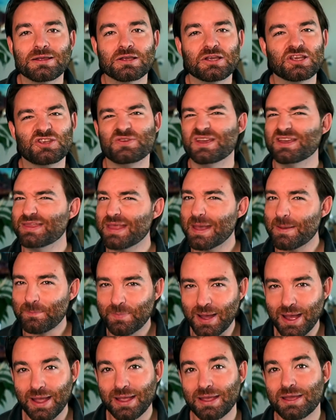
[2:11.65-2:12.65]
You get that
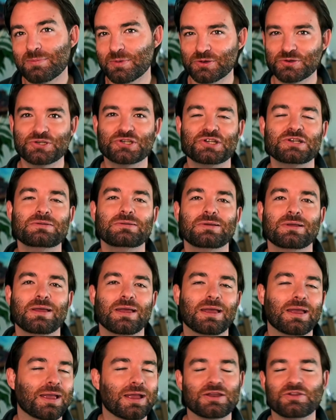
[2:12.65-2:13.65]
buying emotion,
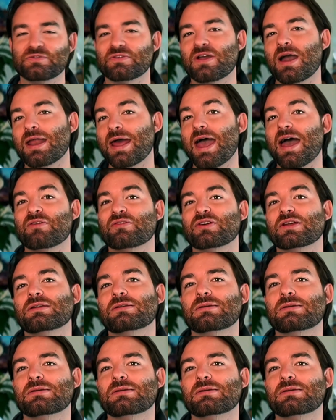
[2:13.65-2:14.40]
and you've got to have it.